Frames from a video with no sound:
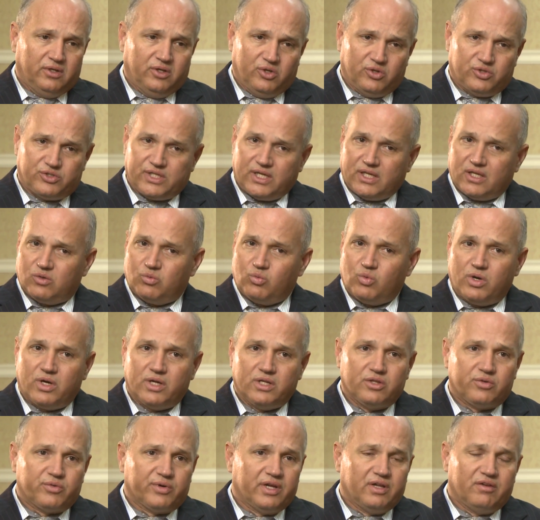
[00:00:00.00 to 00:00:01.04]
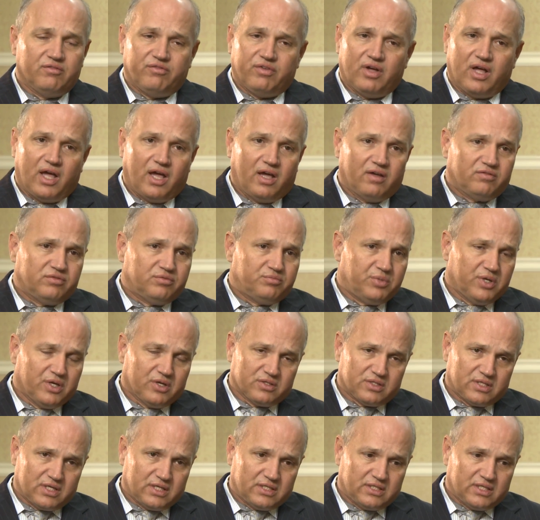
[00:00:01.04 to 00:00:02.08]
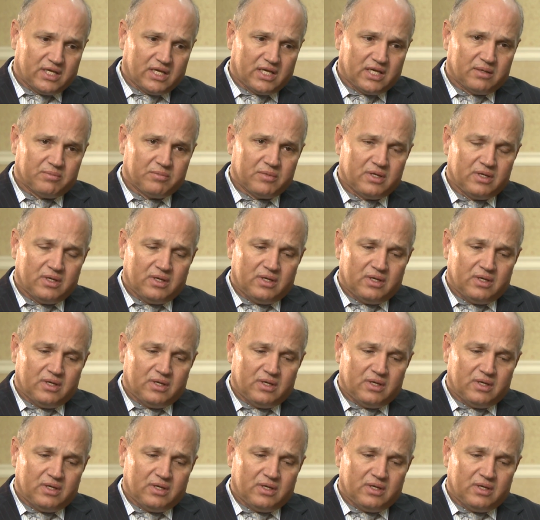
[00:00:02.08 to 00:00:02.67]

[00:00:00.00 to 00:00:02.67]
who's selling 1, 3, and 5 pills at a time.